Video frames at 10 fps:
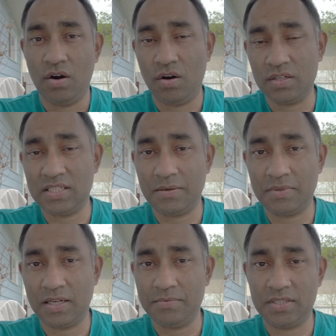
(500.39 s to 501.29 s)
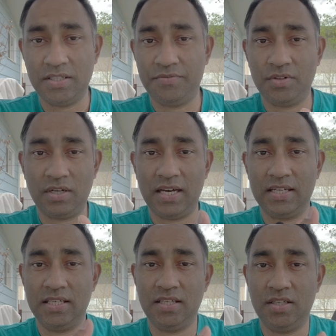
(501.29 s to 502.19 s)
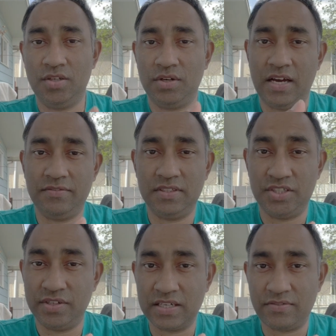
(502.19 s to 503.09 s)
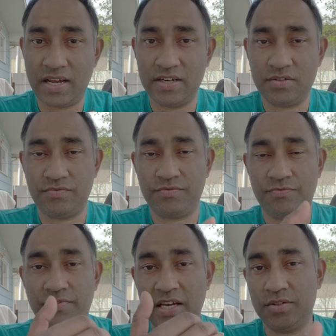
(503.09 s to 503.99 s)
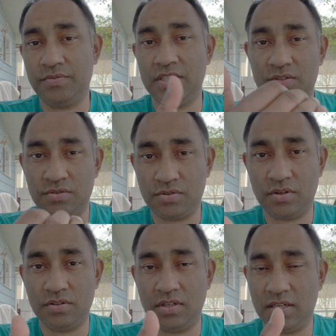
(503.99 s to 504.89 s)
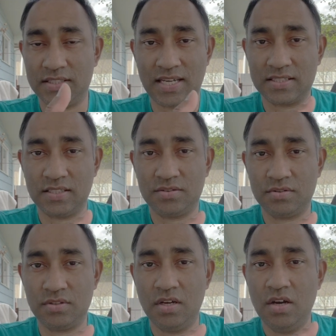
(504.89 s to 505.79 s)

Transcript: Or sometimes, if you're lucky, you have a direct flight Vancouver to Saskatoon,